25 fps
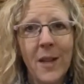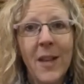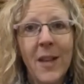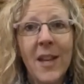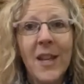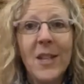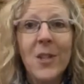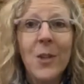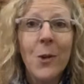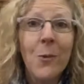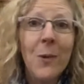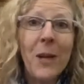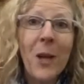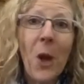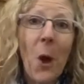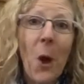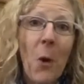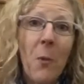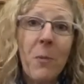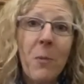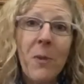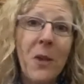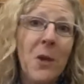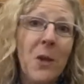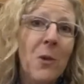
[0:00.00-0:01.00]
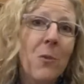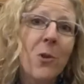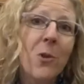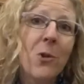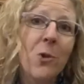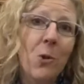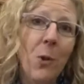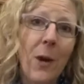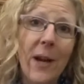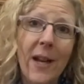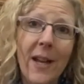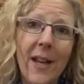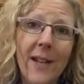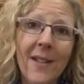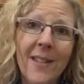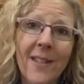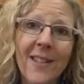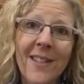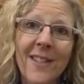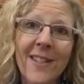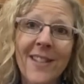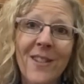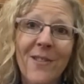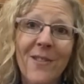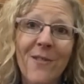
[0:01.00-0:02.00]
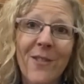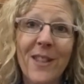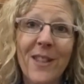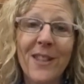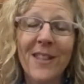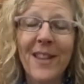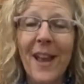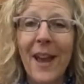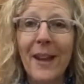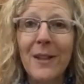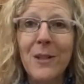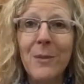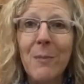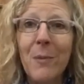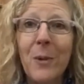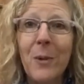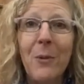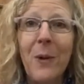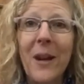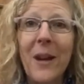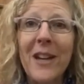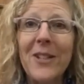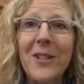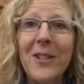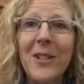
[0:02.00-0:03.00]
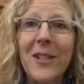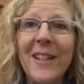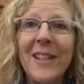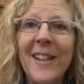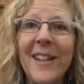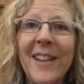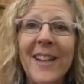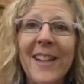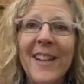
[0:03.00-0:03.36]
So we hope that you will join us for this exploration,